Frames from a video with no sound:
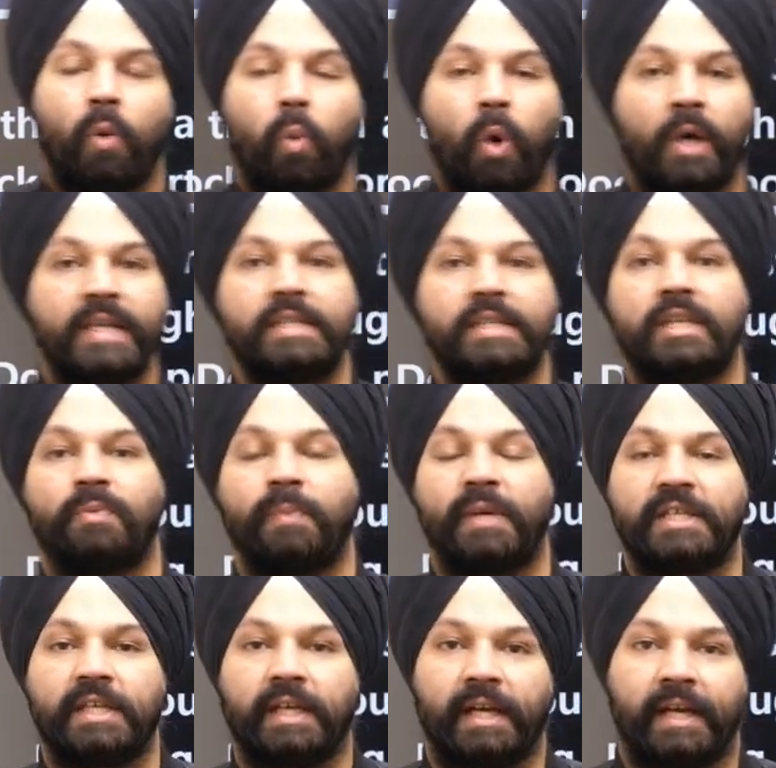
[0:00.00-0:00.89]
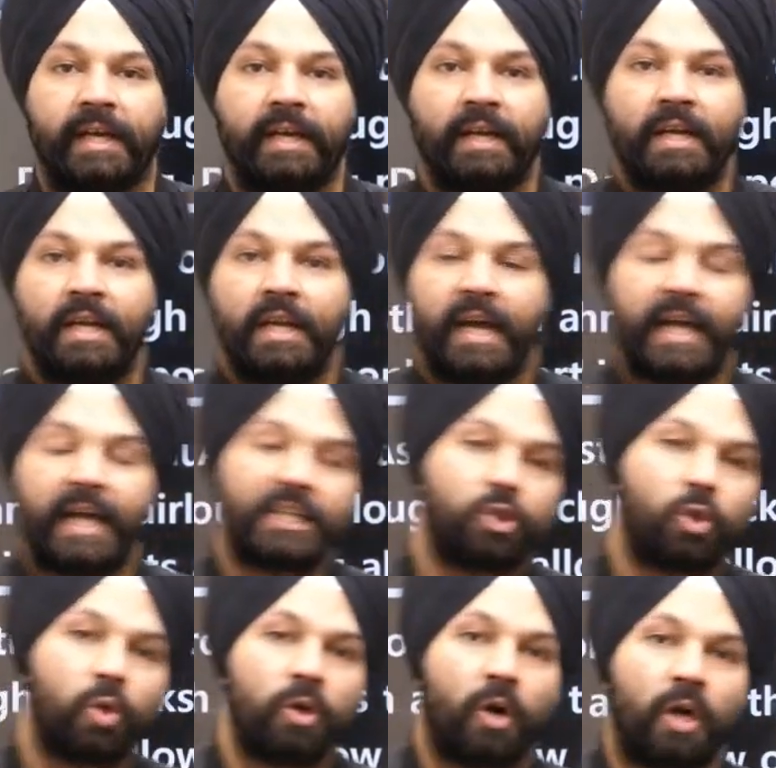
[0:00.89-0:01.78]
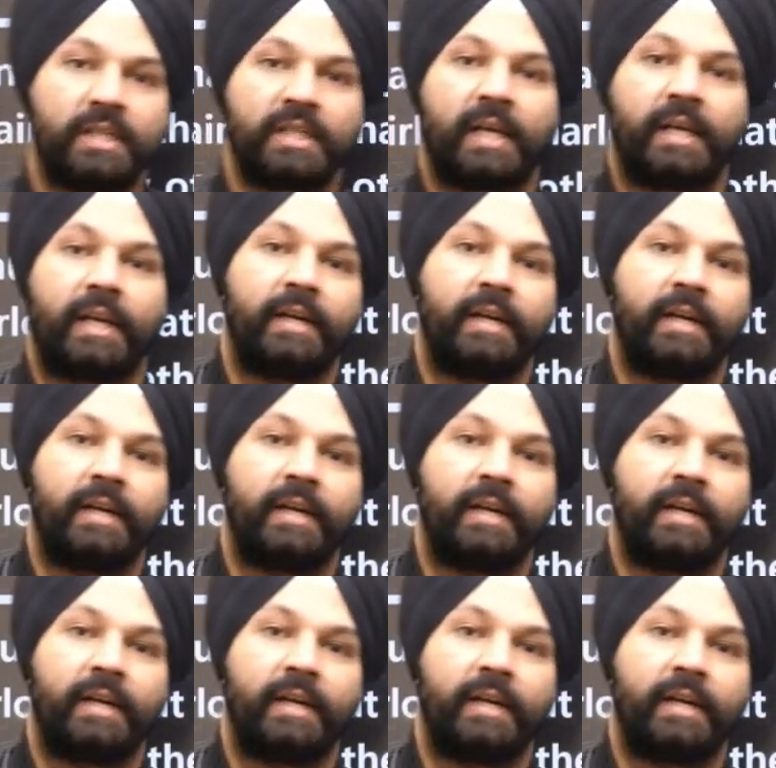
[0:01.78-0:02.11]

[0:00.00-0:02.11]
What is this basically? Astronauts